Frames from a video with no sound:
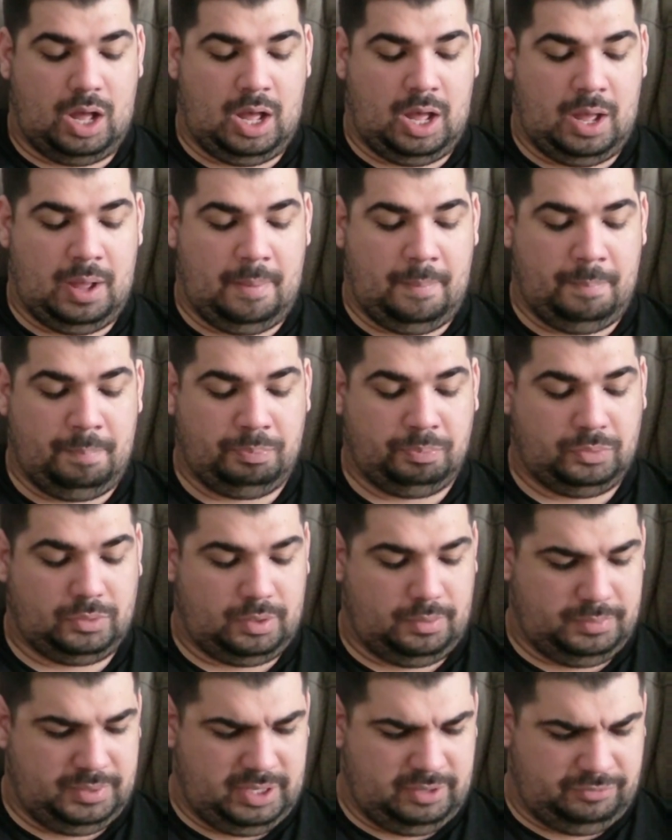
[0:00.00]
let
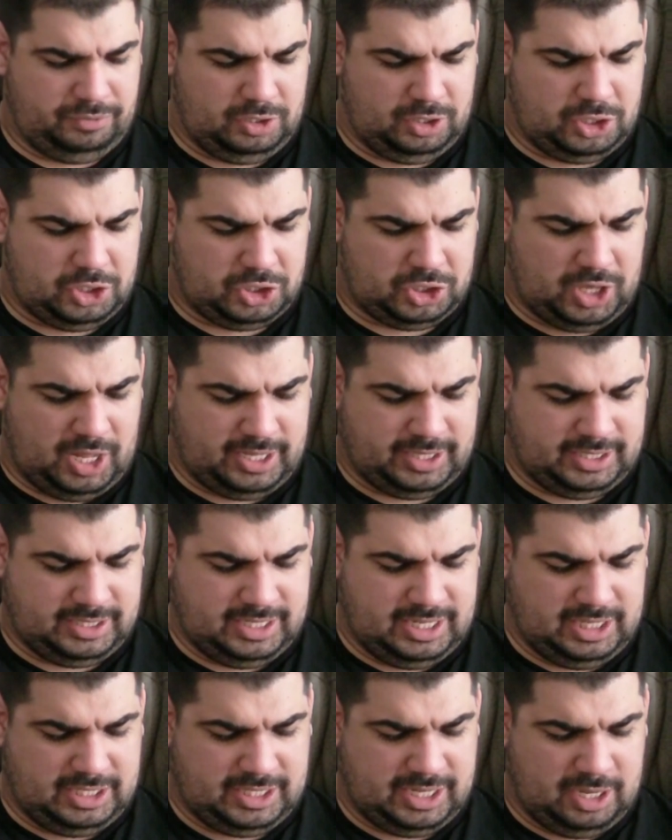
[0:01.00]
me give you just like the
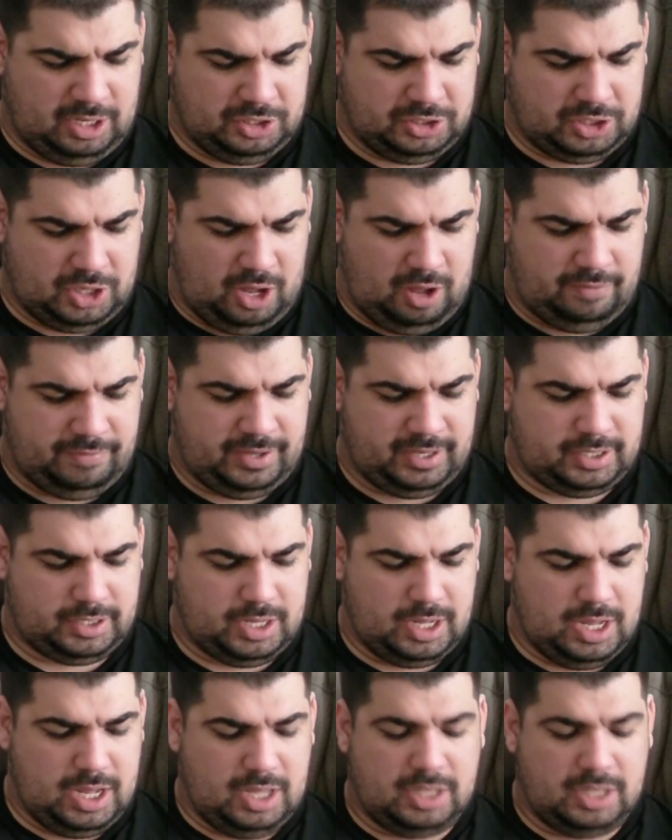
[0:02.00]
details of it.